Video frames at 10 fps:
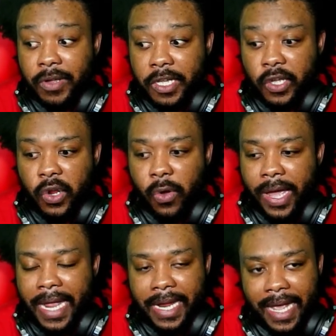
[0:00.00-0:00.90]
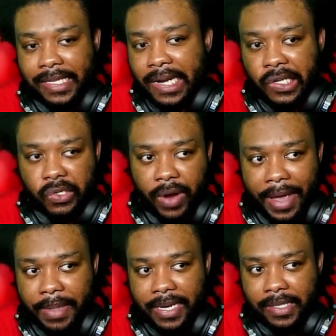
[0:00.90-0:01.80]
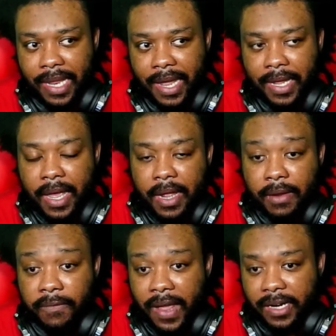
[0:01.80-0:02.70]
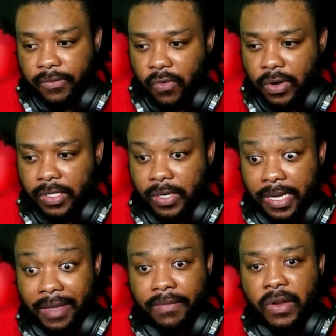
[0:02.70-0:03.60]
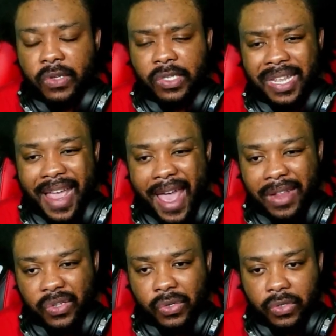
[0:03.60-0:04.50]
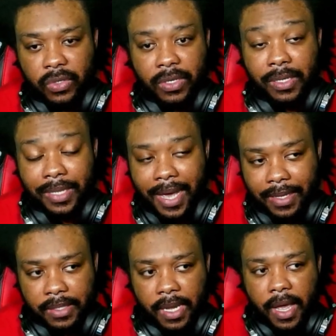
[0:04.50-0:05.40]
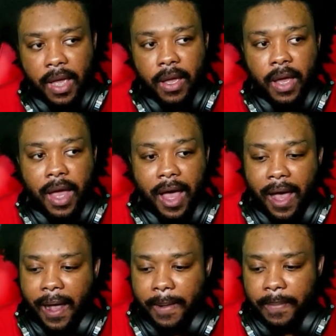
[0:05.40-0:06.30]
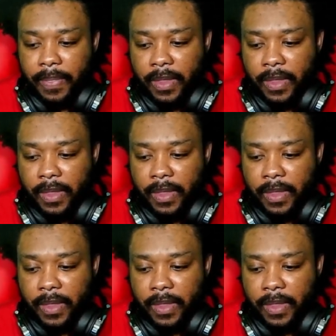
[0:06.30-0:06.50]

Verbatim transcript: you know, and as I describe it, it's like the flash forwards are giving us the answers to the test. Um,